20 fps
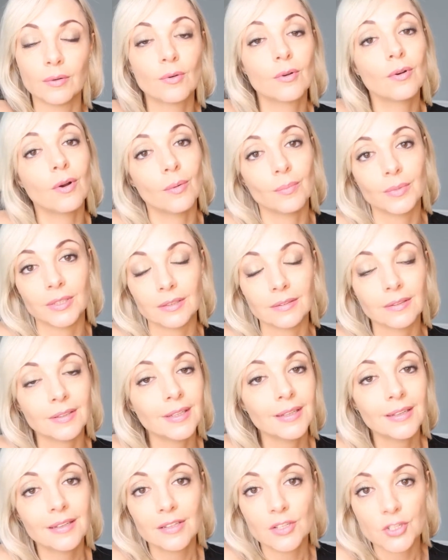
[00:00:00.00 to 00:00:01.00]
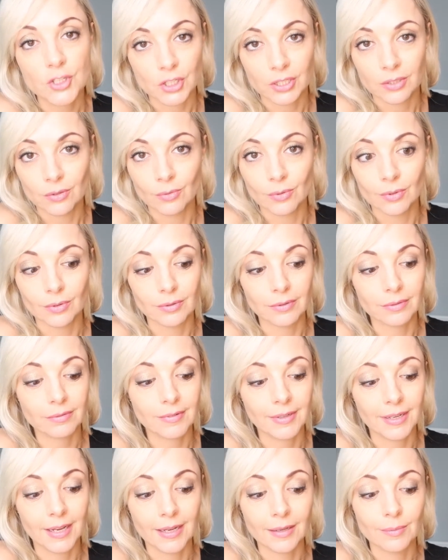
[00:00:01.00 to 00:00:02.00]
common general
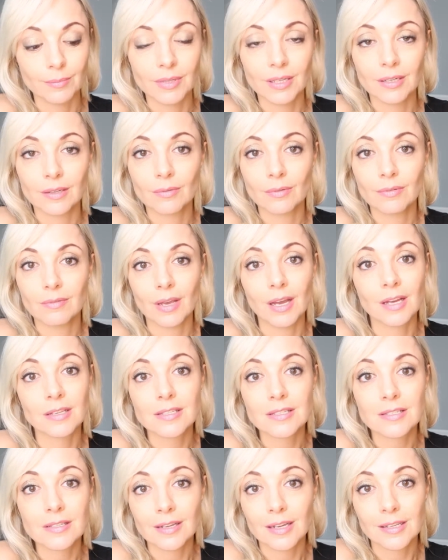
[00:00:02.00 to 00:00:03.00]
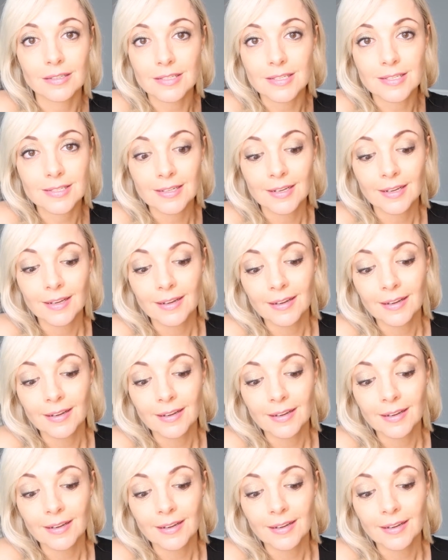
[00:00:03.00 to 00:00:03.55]
name that us as